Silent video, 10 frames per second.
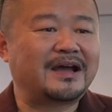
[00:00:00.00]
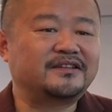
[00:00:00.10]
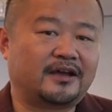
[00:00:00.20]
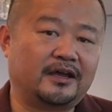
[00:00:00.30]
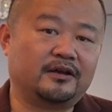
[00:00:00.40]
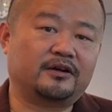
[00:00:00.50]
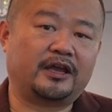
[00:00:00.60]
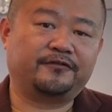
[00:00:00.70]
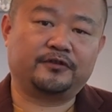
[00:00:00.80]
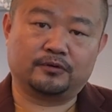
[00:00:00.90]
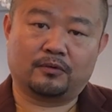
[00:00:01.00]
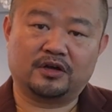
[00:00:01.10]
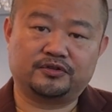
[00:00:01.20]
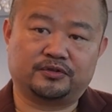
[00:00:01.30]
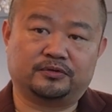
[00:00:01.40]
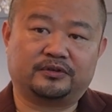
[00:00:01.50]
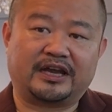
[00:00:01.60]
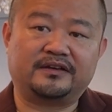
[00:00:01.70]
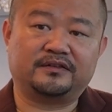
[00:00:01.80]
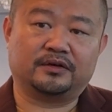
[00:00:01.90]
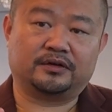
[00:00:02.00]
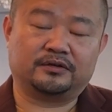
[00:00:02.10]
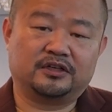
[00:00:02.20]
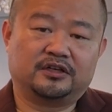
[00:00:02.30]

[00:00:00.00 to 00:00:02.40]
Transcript: but uh, if you want to get your